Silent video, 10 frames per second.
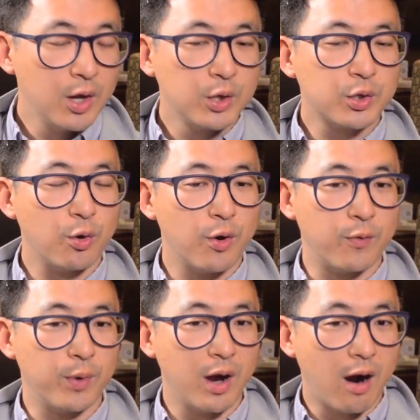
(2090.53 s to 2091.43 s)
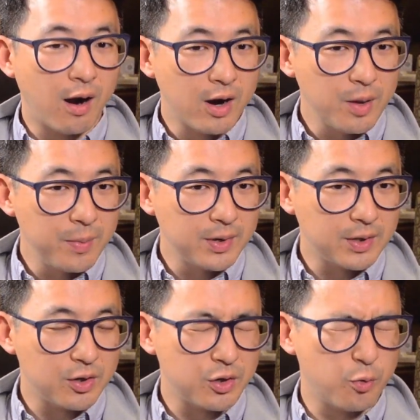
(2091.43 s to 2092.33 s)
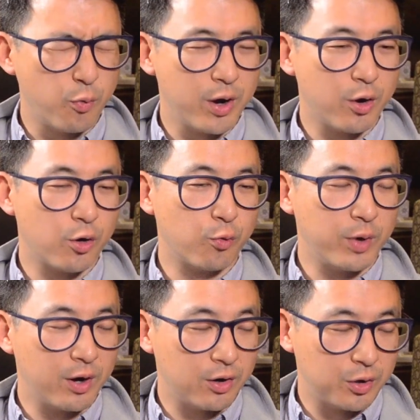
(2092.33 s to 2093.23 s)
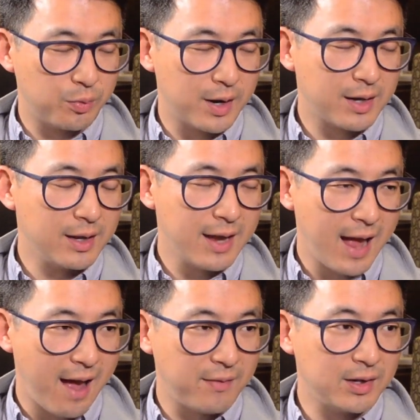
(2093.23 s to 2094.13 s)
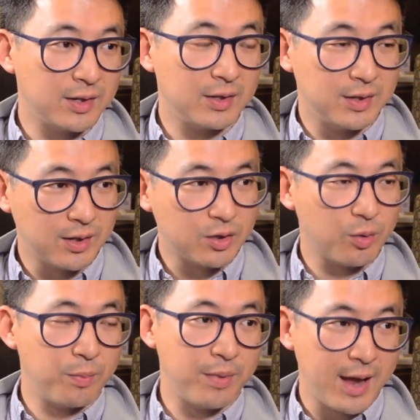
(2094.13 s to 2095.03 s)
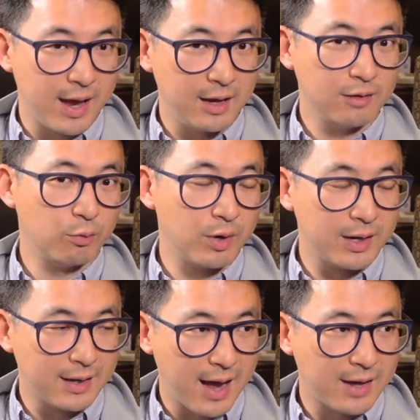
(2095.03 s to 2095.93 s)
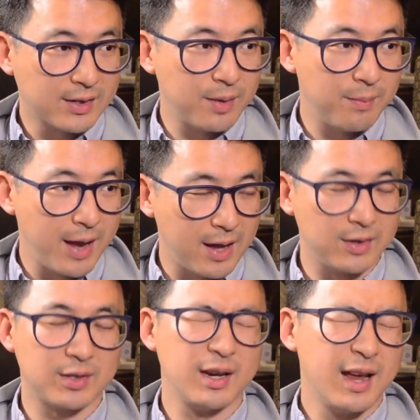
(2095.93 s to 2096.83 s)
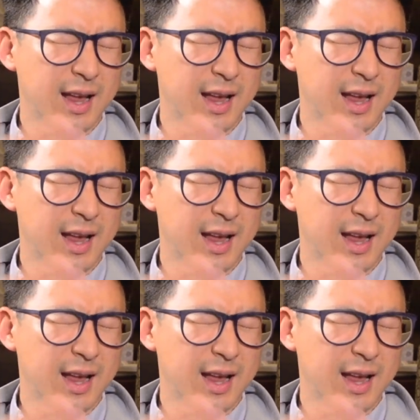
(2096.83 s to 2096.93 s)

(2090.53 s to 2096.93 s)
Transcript: So if we are in a position we are directly having to disobey one of God's commands